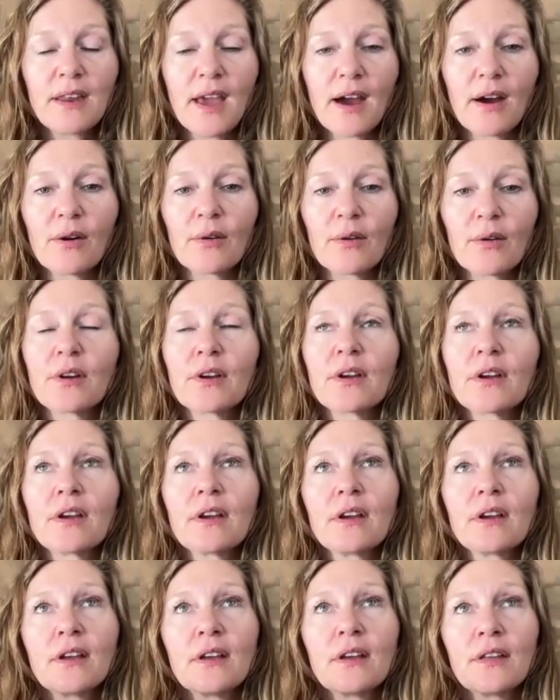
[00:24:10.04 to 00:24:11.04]
Now,
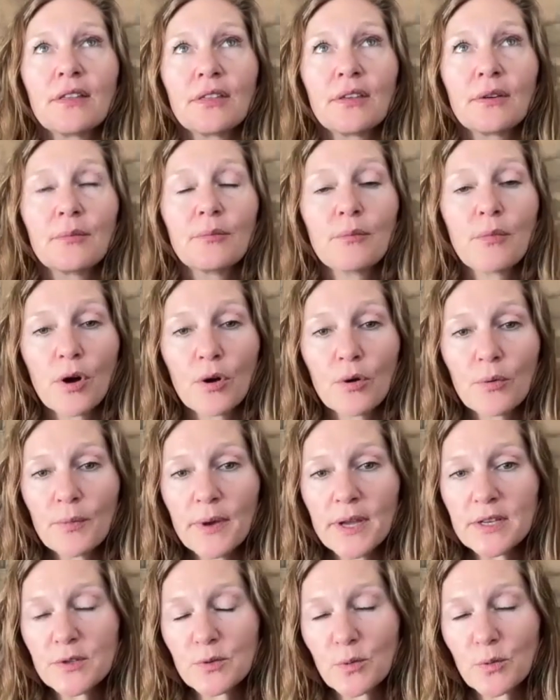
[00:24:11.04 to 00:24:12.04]
the
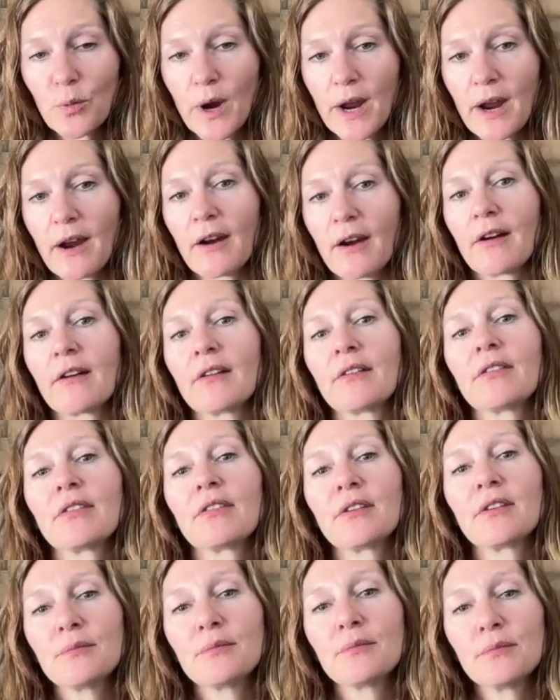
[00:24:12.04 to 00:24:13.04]
moment where
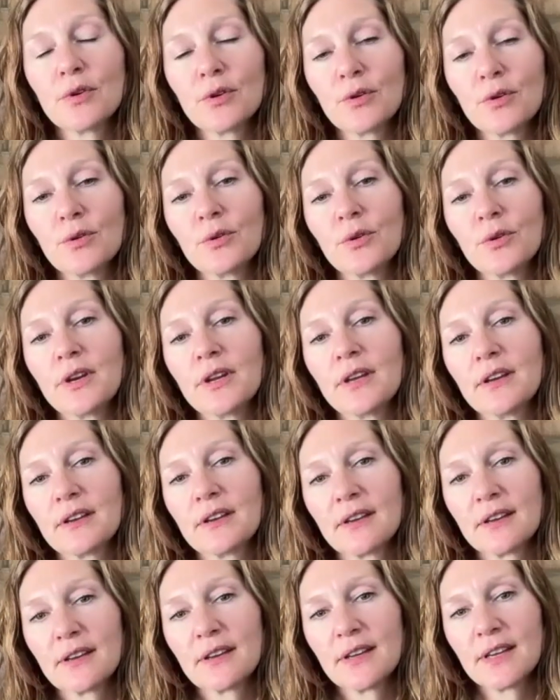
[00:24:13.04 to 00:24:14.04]
the moon
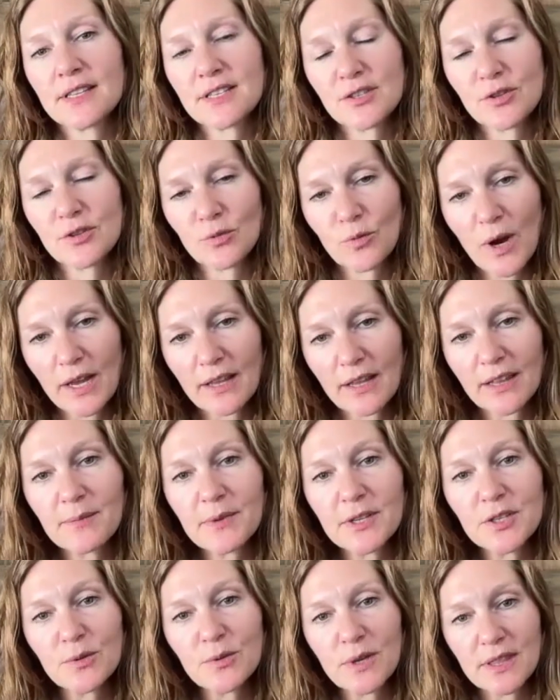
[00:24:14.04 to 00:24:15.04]
is directly
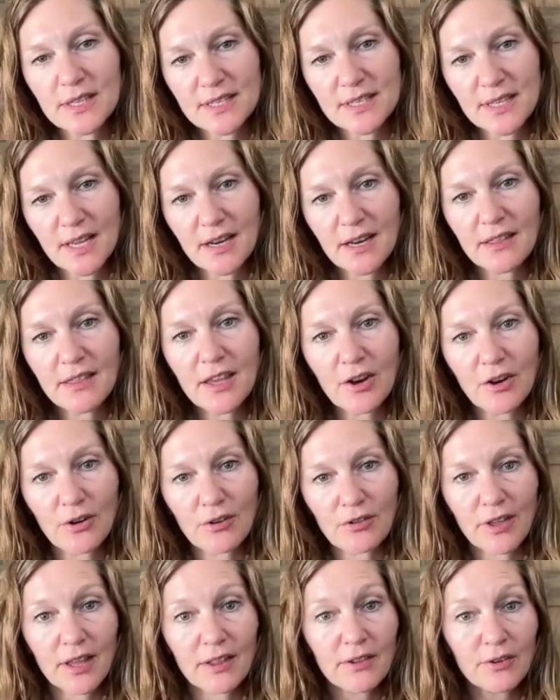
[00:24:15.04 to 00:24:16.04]
between the sun and the
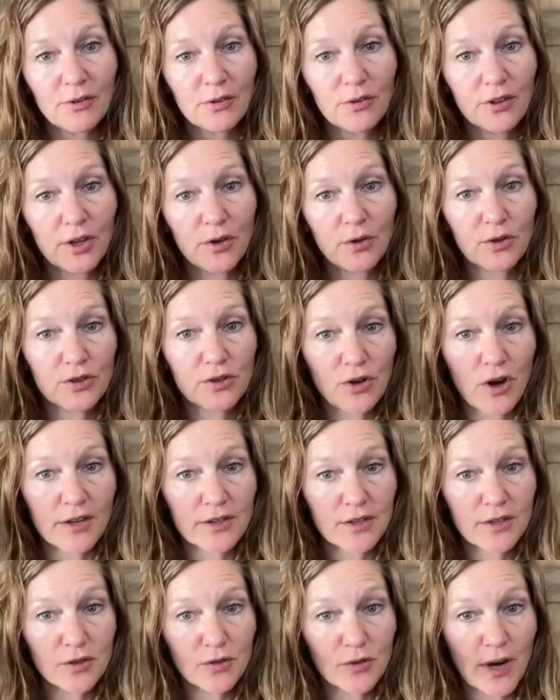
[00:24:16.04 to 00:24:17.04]
Earth, like literally you could draw a
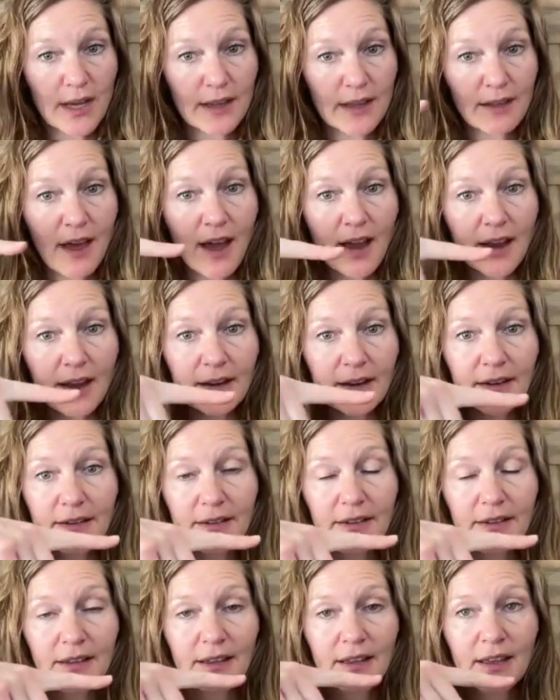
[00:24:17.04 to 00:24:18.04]
straight line,
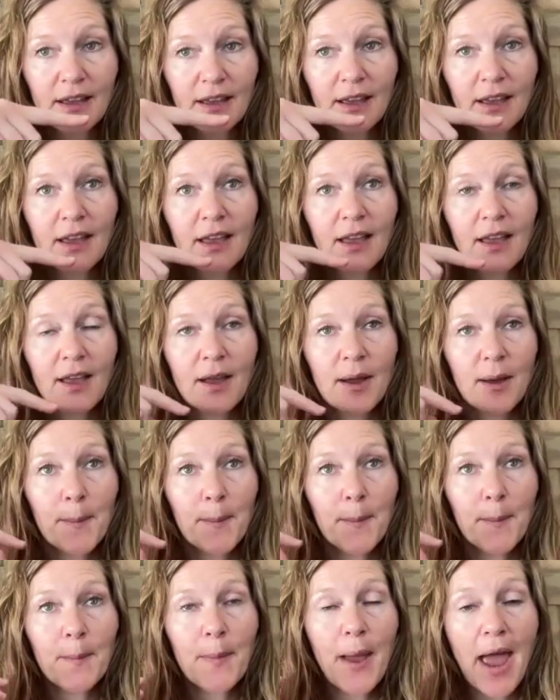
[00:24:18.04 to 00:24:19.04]

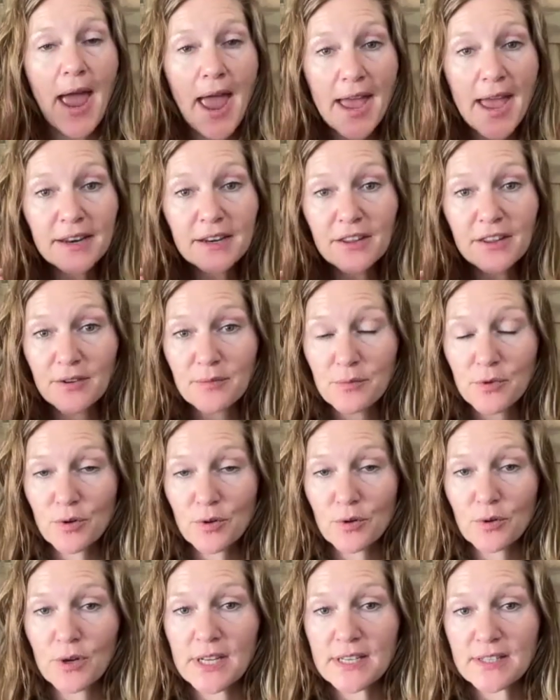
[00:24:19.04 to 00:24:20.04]
and the
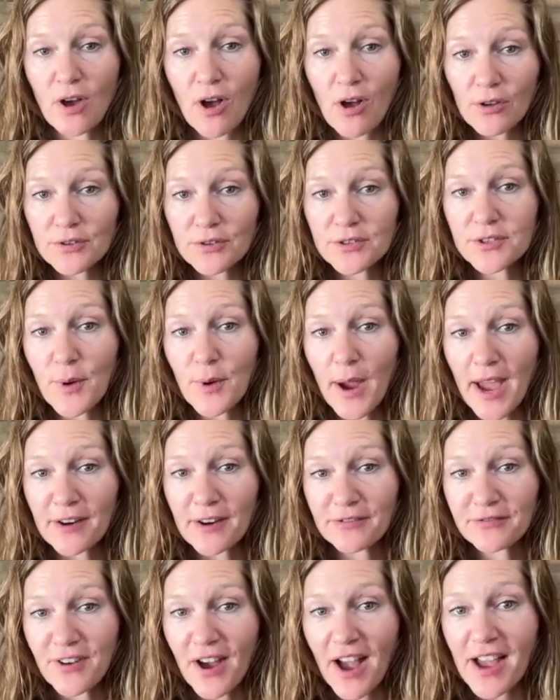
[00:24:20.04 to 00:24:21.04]
moon is also
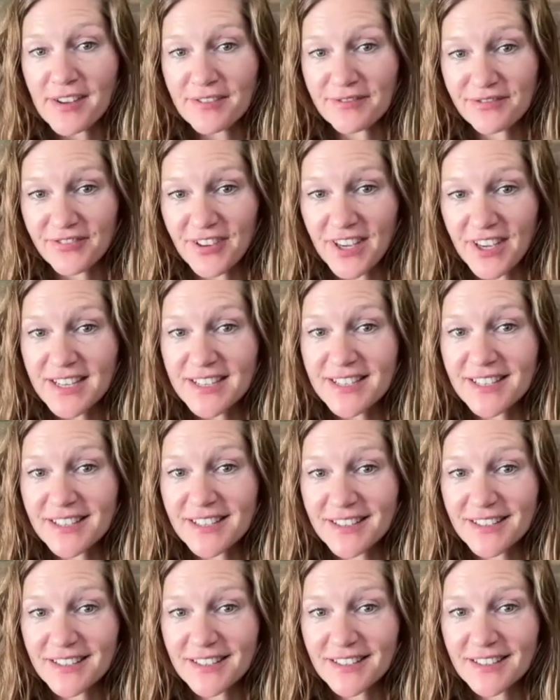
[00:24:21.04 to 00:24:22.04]
at 5
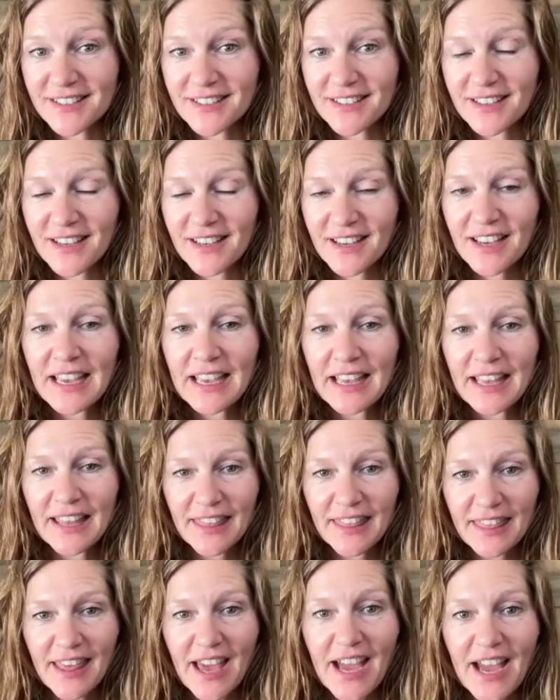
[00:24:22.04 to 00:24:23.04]
feet,
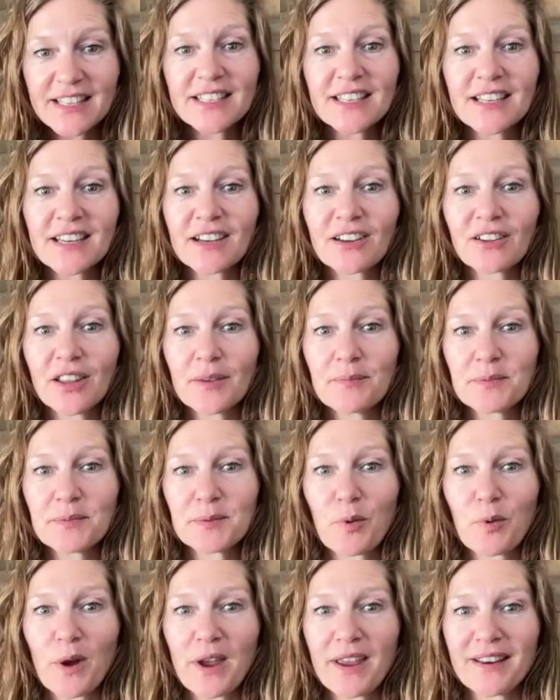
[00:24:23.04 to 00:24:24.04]
that's an eclipse
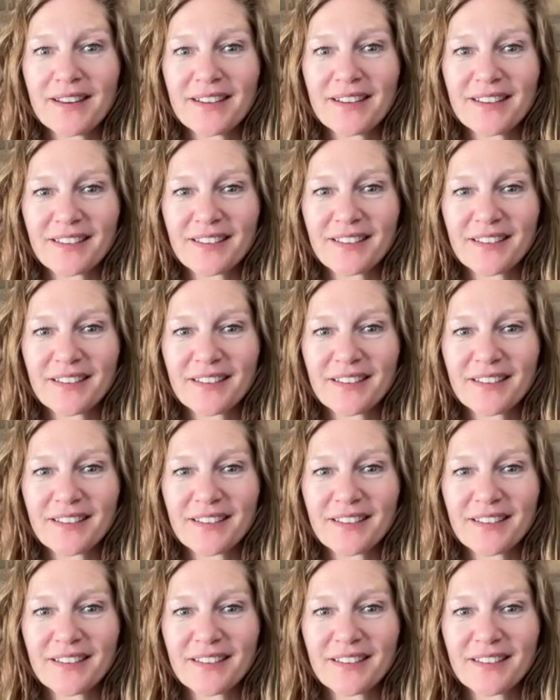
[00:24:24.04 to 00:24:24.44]
point.